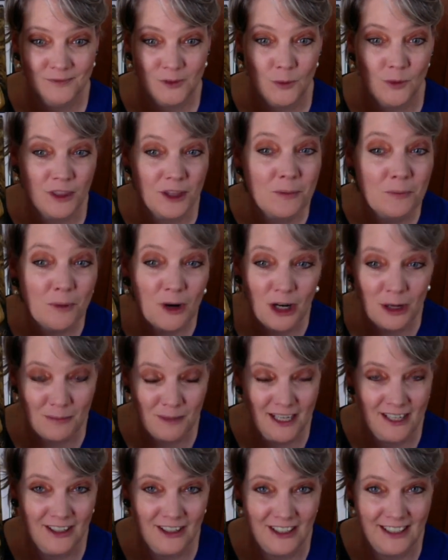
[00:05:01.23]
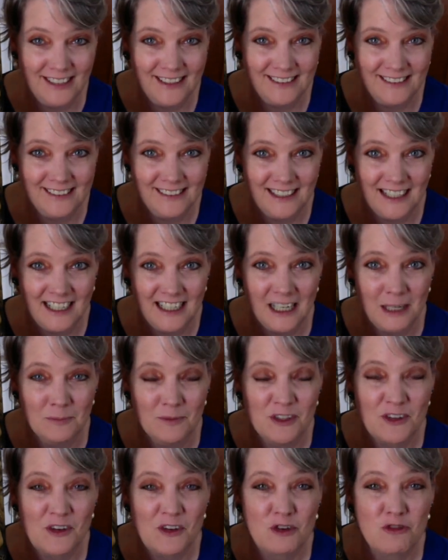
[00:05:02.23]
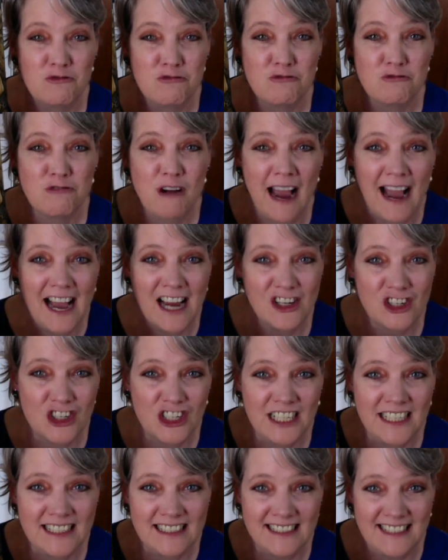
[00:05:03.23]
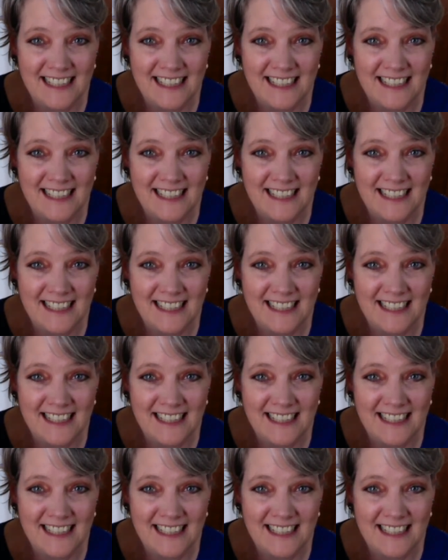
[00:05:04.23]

with a mermaid on it comes crashing